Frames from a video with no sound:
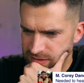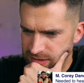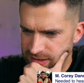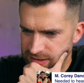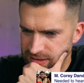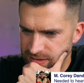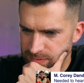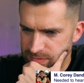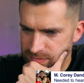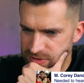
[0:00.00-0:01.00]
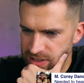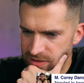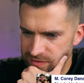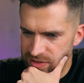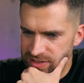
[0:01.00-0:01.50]

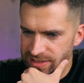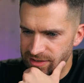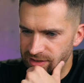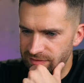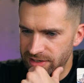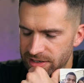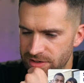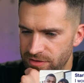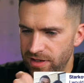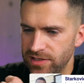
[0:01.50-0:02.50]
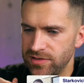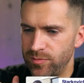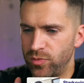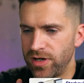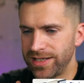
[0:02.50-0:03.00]
Starkovich says, I'd love to hear your thoughts on
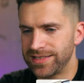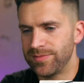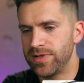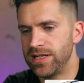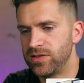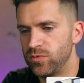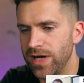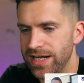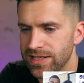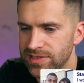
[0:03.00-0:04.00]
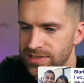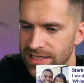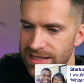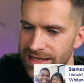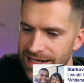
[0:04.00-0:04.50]
proximity to whiteness
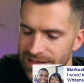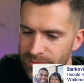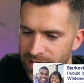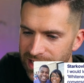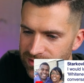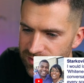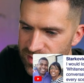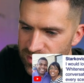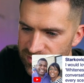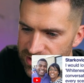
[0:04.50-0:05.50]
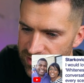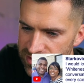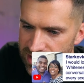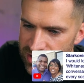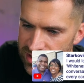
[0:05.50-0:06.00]
and that impact on this privileged
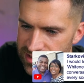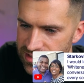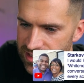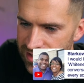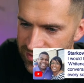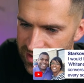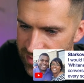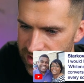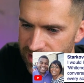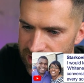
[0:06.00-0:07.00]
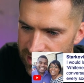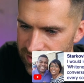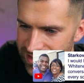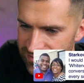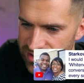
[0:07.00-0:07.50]
conversation. As an African-American, in
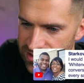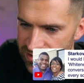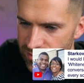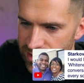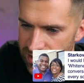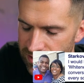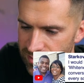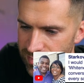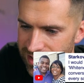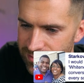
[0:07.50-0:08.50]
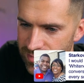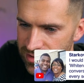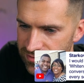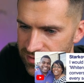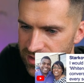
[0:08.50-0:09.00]
nearly every scenario, we are the bottom
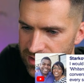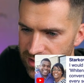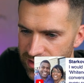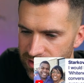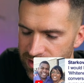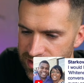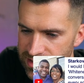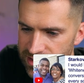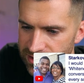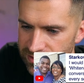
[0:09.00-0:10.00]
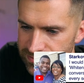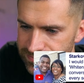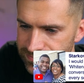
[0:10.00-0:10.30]
of the tier.